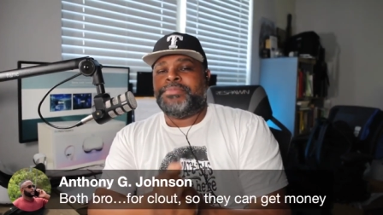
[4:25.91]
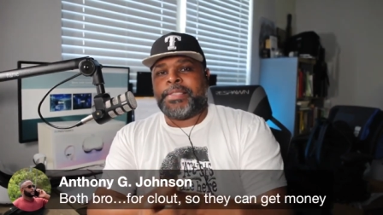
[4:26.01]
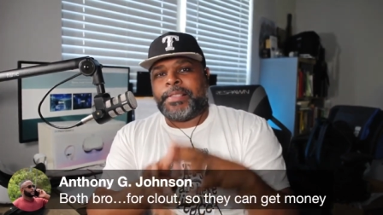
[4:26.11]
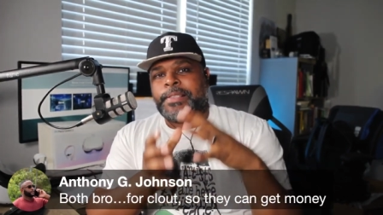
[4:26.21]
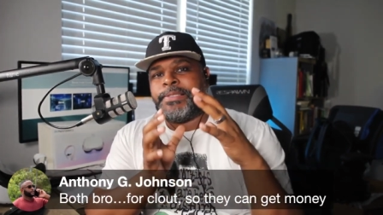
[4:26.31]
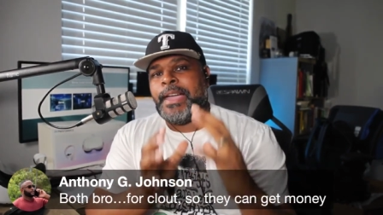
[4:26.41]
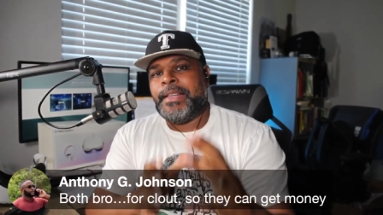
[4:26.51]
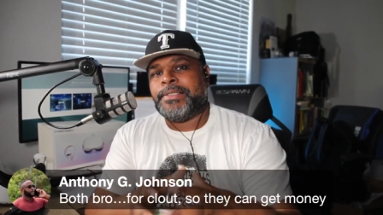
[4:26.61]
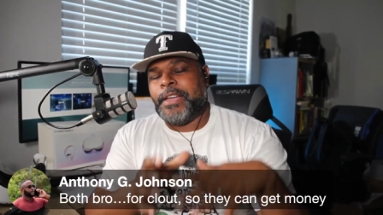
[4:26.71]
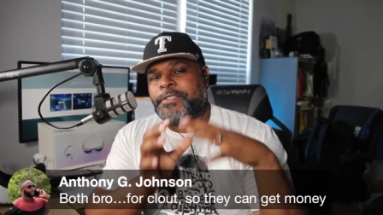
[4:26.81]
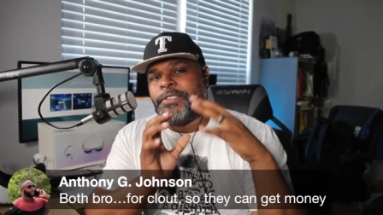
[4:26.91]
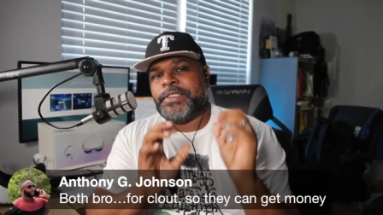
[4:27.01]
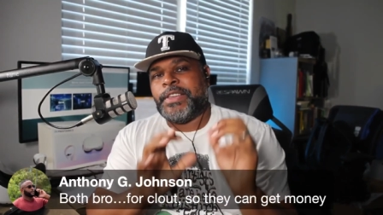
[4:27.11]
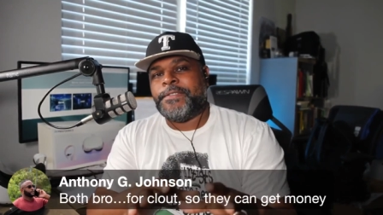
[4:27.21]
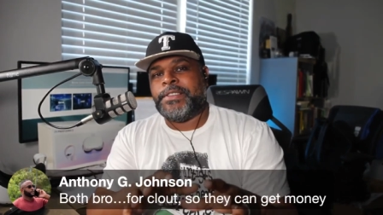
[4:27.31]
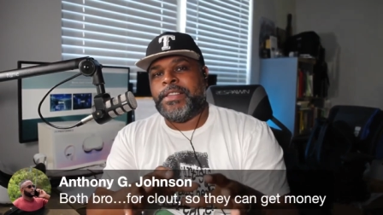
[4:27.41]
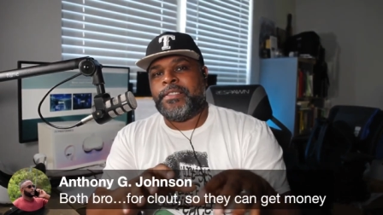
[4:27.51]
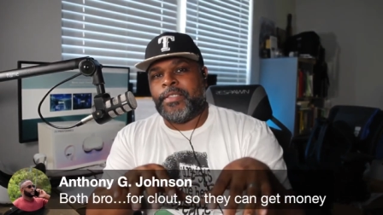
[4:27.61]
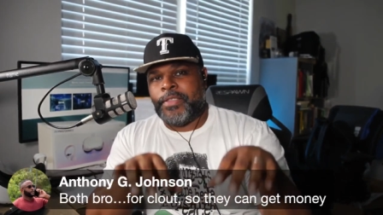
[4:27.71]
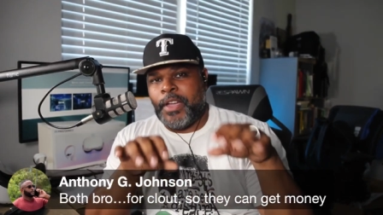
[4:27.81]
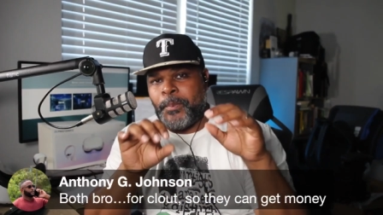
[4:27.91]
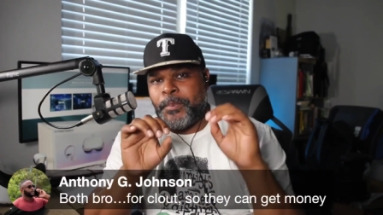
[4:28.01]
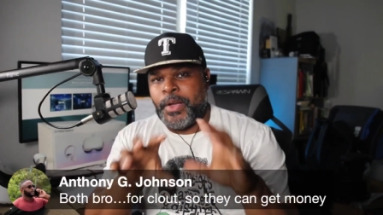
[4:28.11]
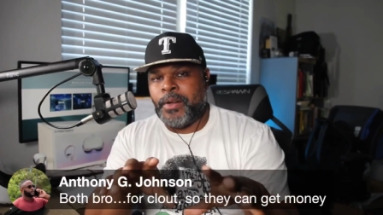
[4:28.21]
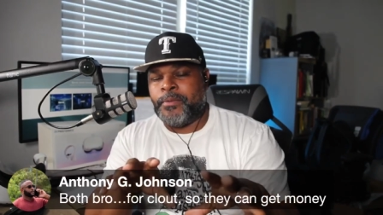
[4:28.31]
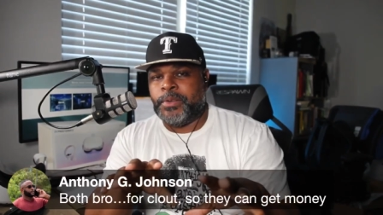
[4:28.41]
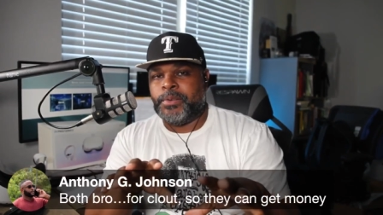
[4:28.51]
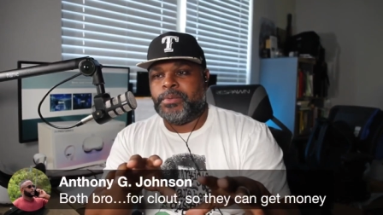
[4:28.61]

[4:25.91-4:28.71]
that the saints have shifted their purview.